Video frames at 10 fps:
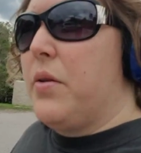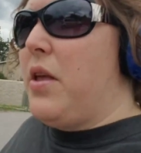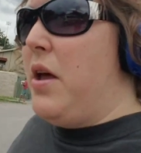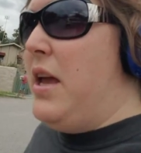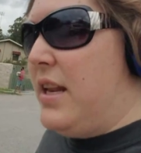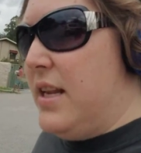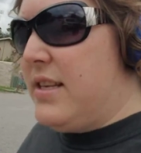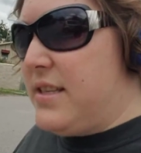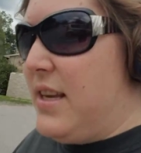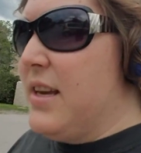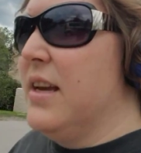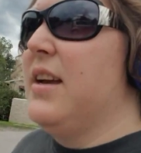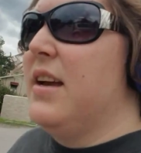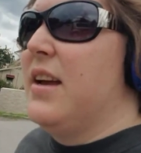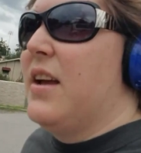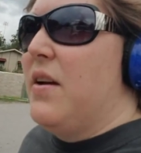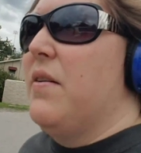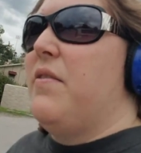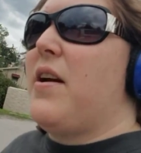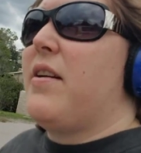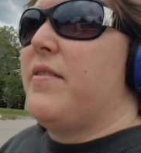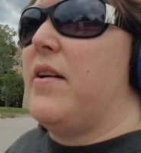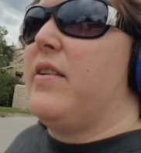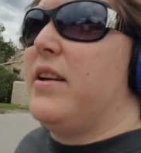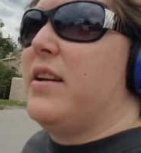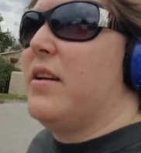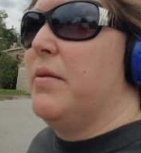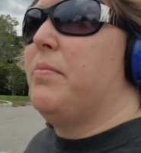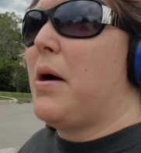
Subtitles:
it is very